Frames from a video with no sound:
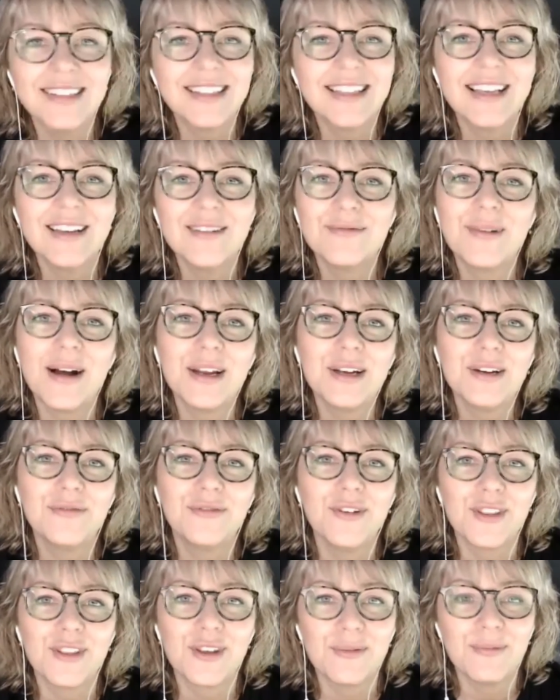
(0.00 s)
that
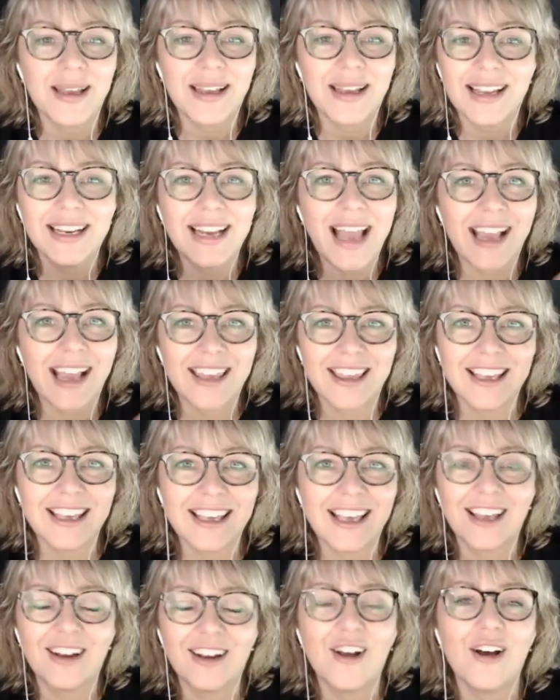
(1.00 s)
wonderful that we can actually
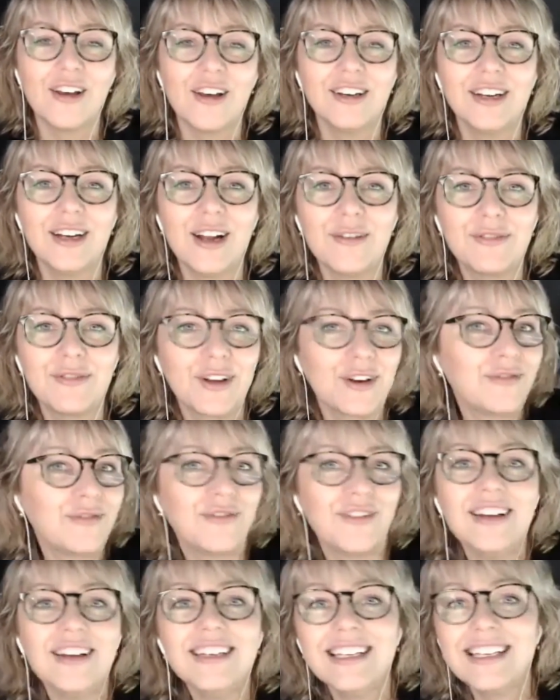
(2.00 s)
get on? And I've got a
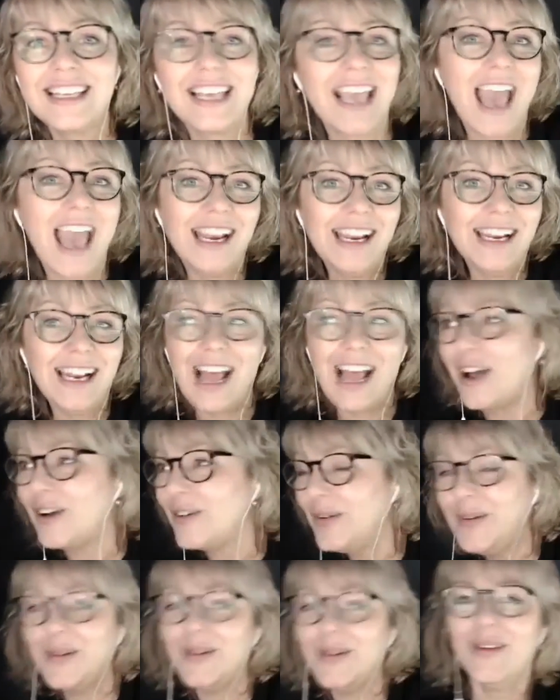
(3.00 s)
friend in Canada.
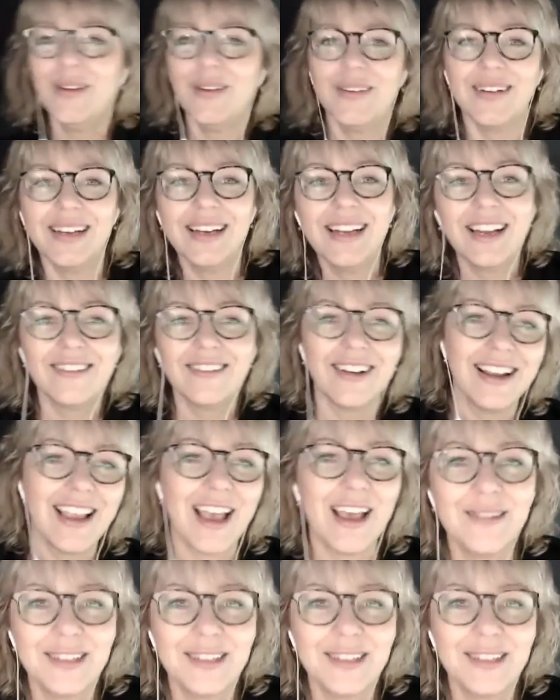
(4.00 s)
Woohoo! And here I am